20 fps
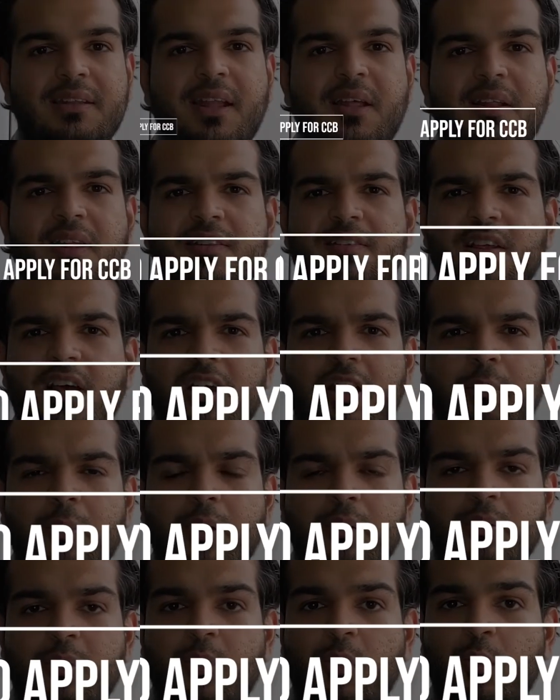Now let's talk
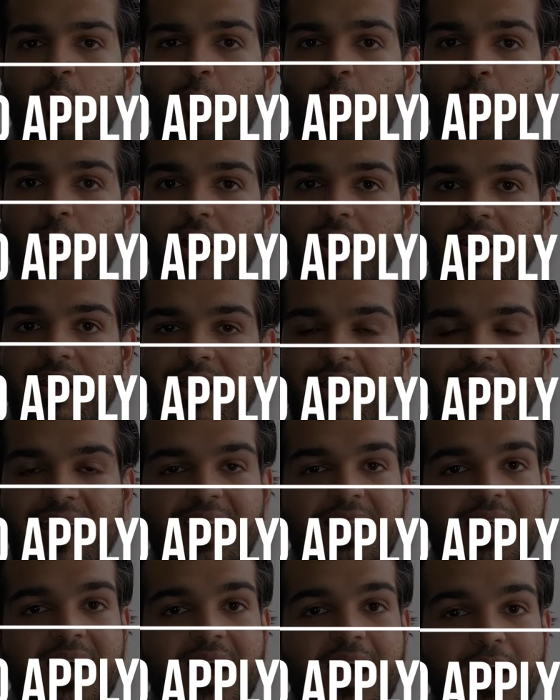about when
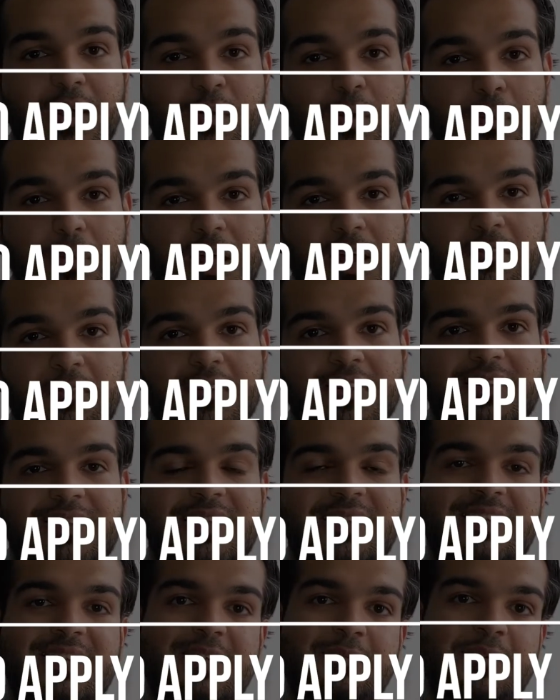and how to apply for the
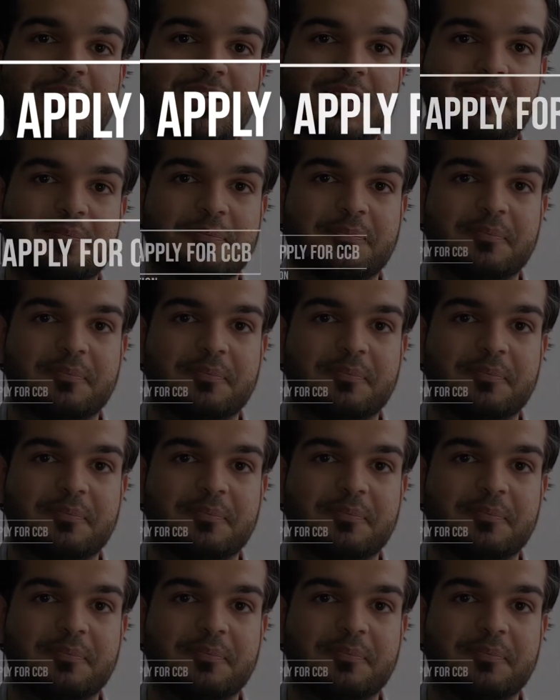CCB.